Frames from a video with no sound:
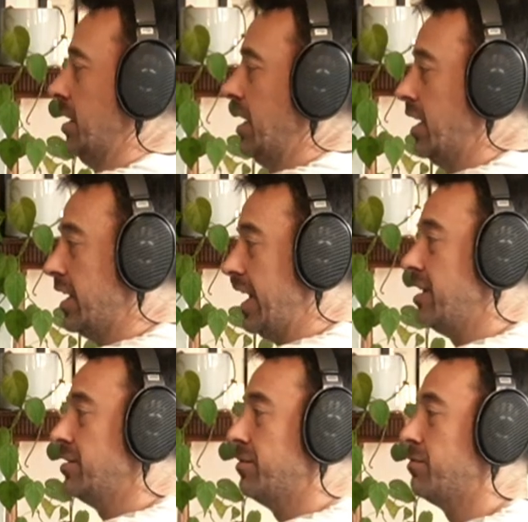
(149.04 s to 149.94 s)

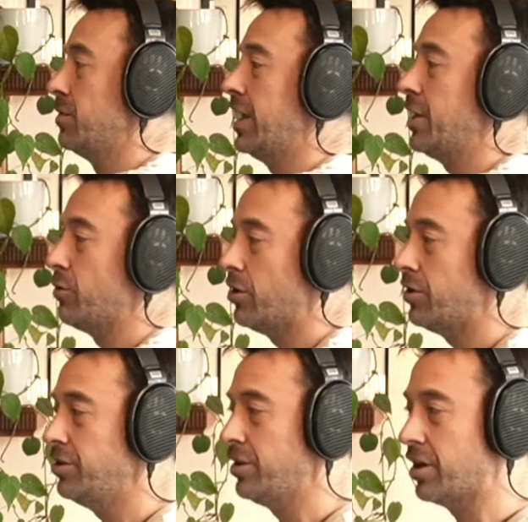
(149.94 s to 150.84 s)
And later
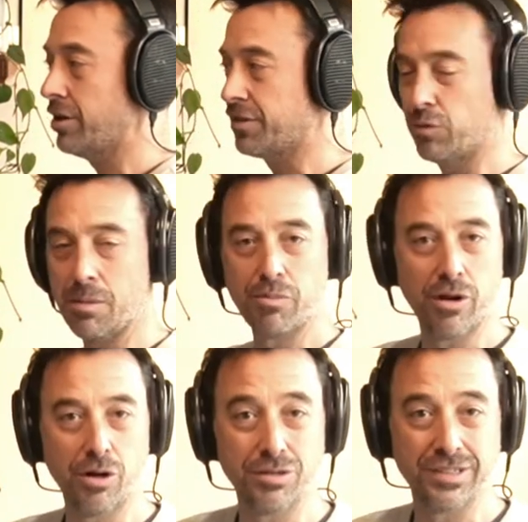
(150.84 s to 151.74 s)
on, you kind of swap
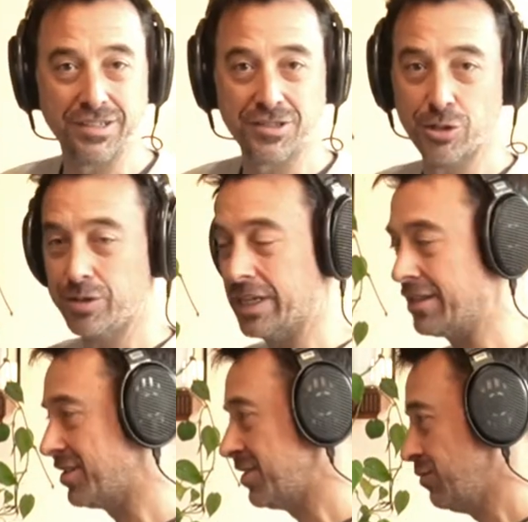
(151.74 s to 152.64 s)
roles as to who
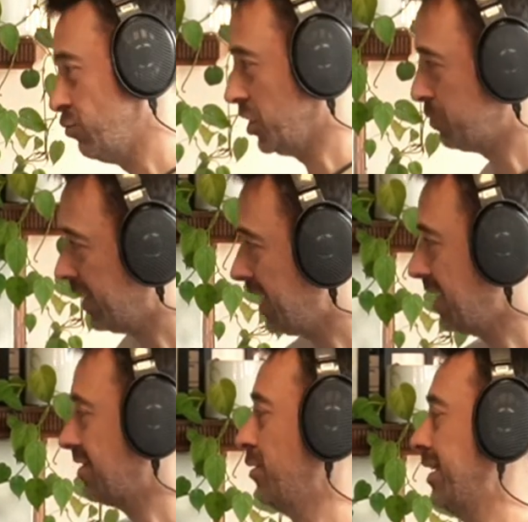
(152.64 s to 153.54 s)
does which
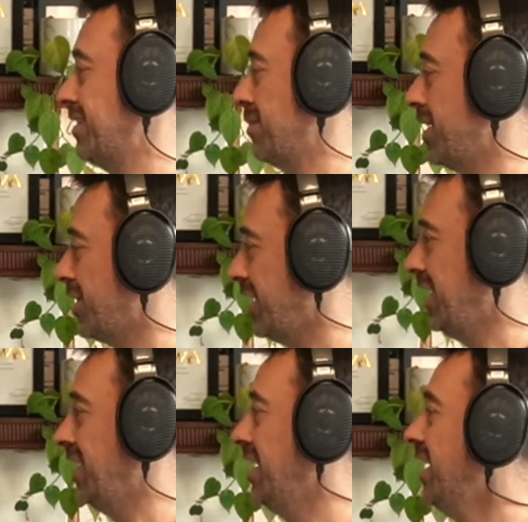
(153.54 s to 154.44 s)
parts, who has the
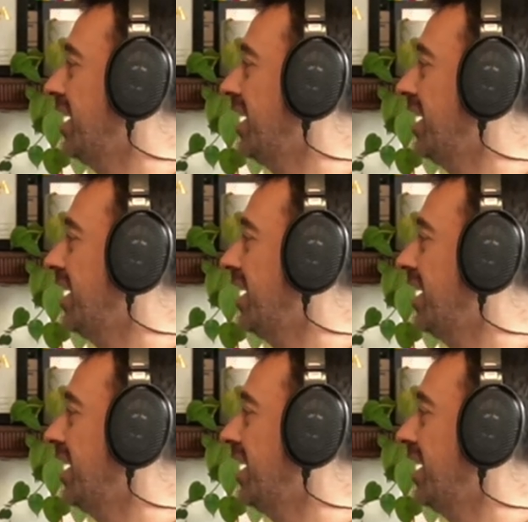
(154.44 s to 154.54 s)
melody.